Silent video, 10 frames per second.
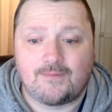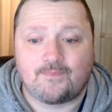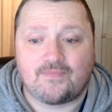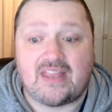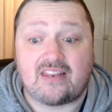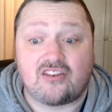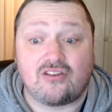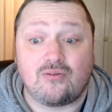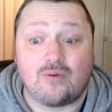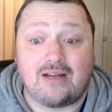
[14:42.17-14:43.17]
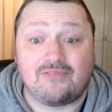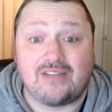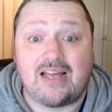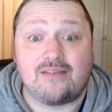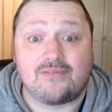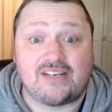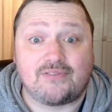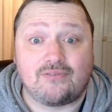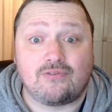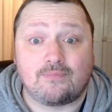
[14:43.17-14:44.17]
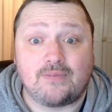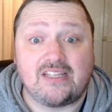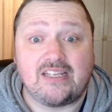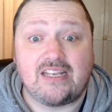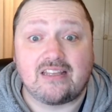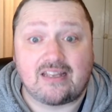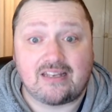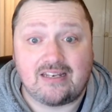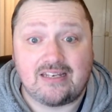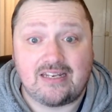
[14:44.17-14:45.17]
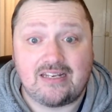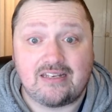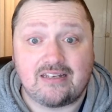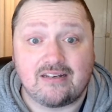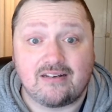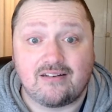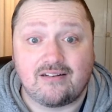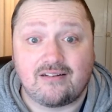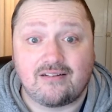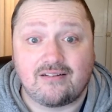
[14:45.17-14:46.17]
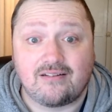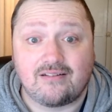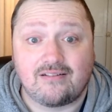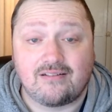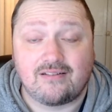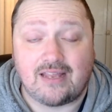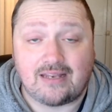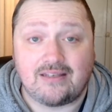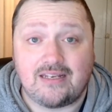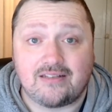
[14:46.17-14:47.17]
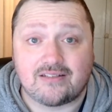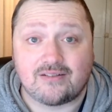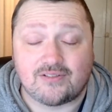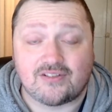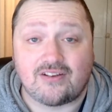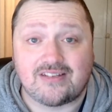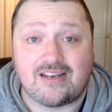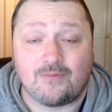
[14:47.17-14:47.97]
They do have lives after rugby league that they need need to sort out.